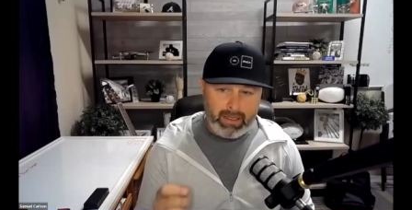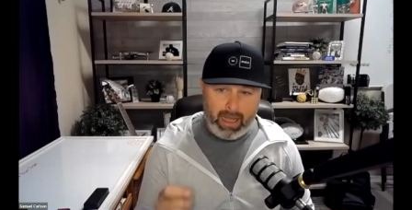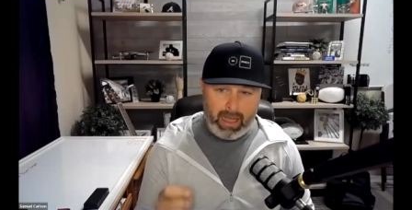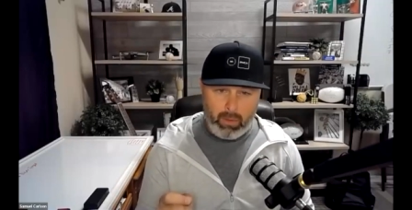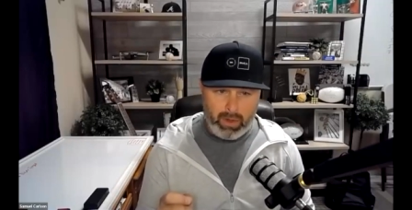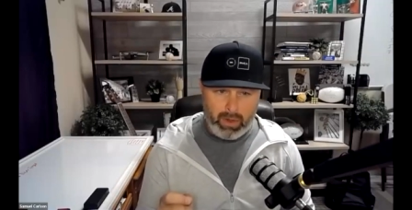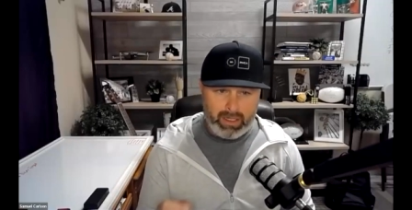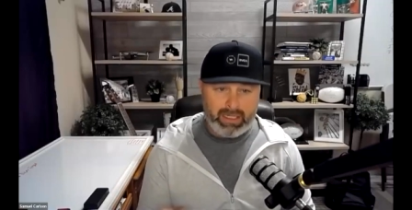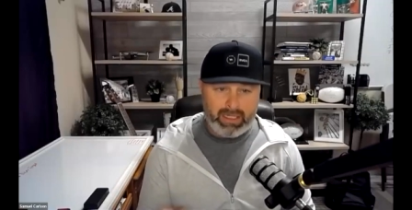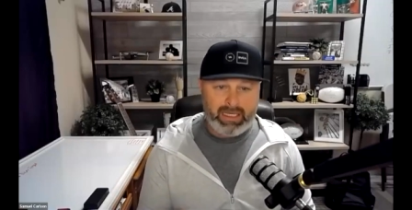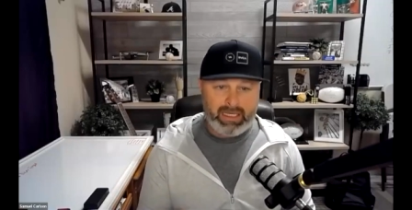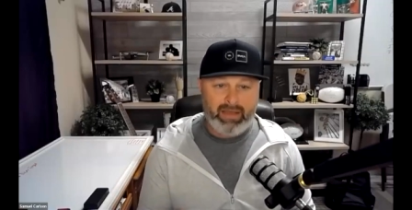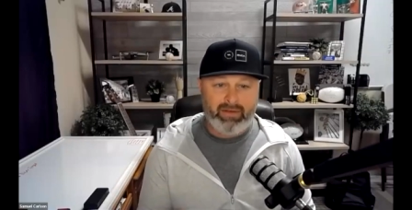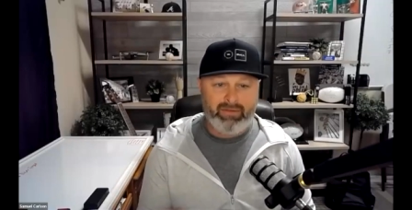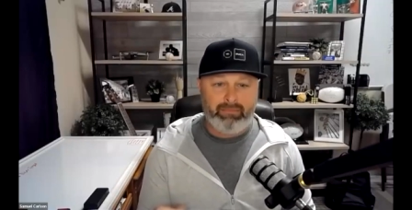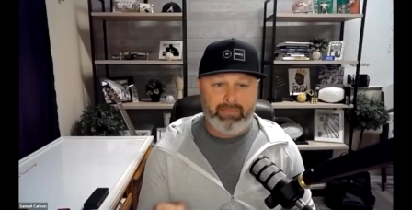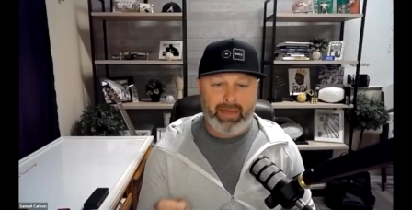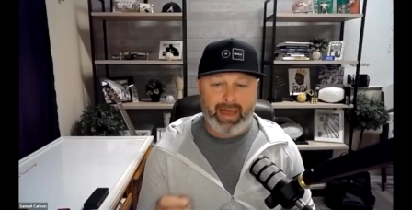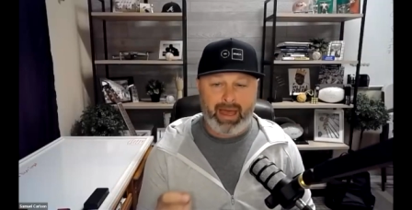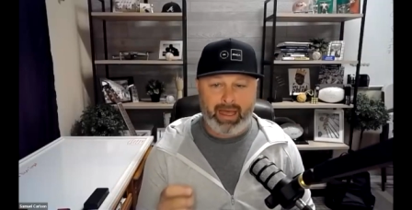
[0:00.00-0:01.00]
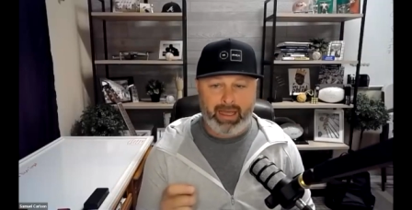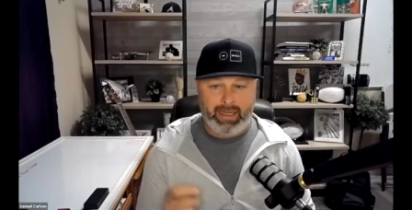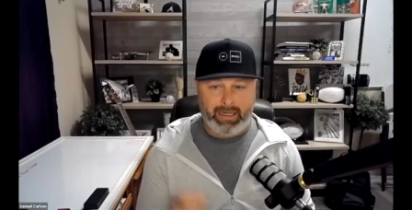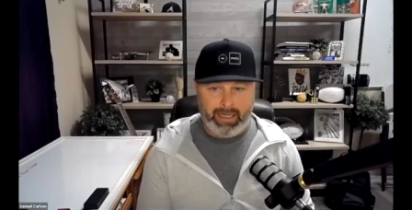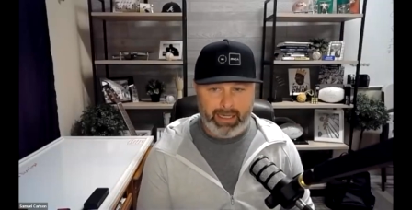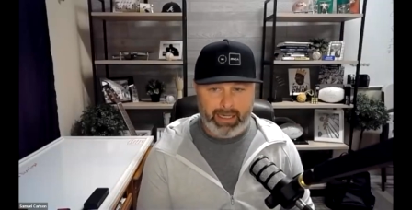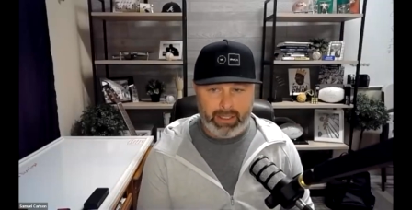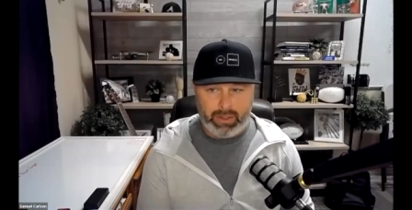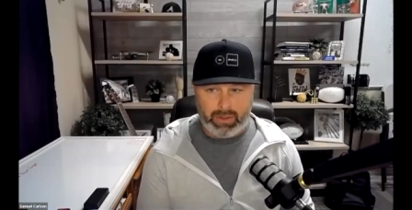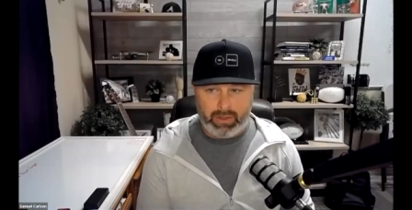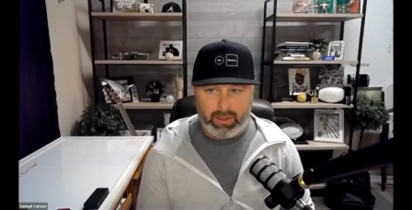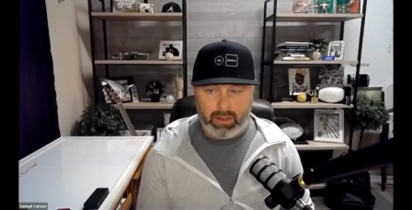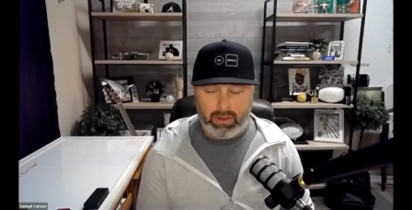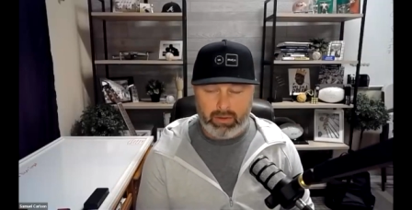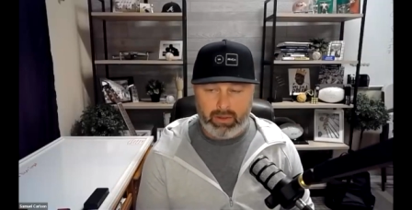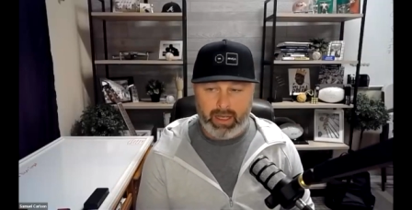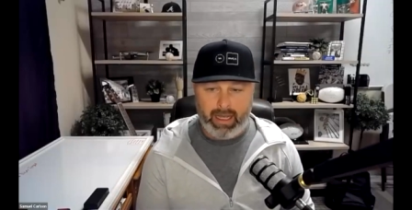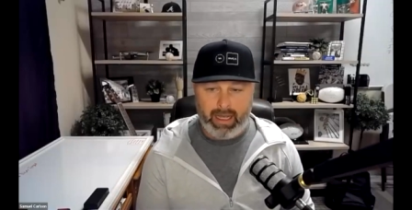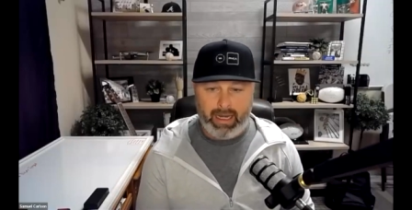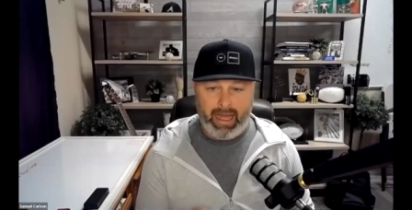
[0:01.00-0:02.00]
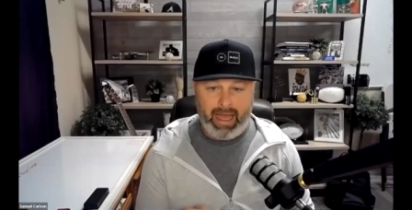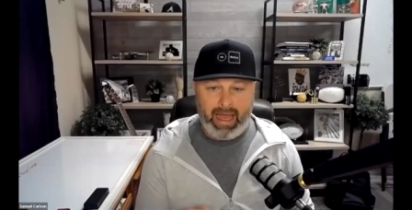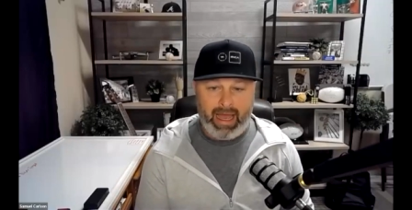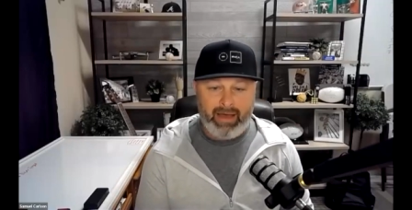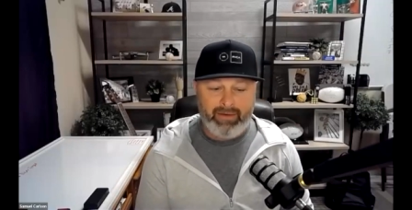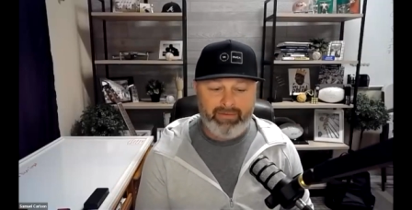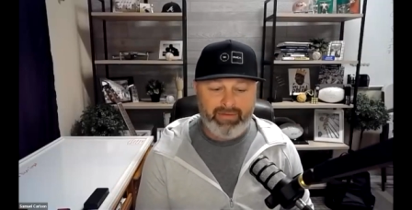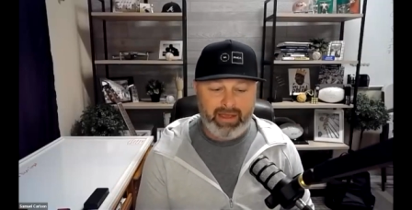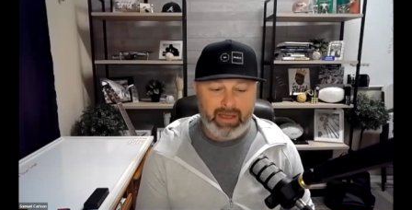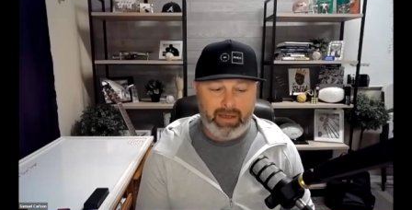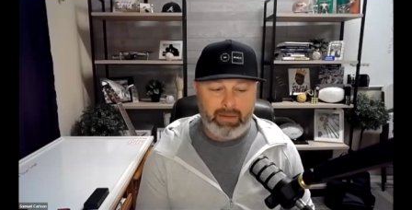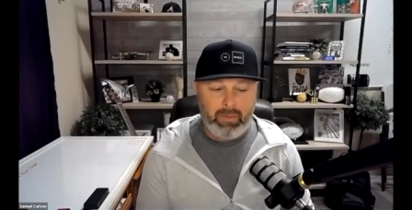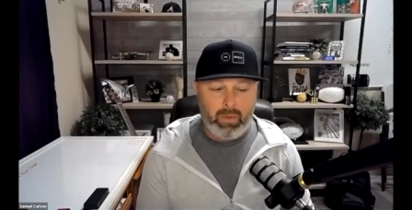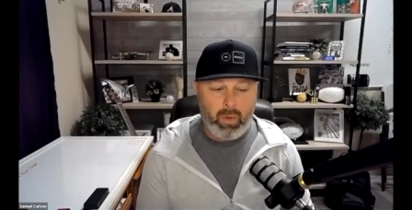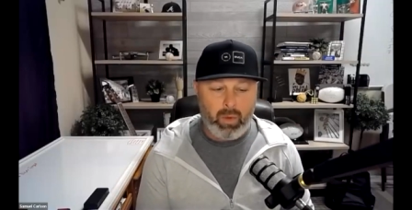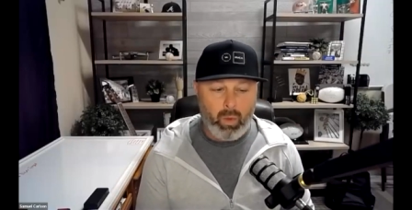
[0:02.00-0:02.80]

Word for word: I wanted to give Matt an intro and have him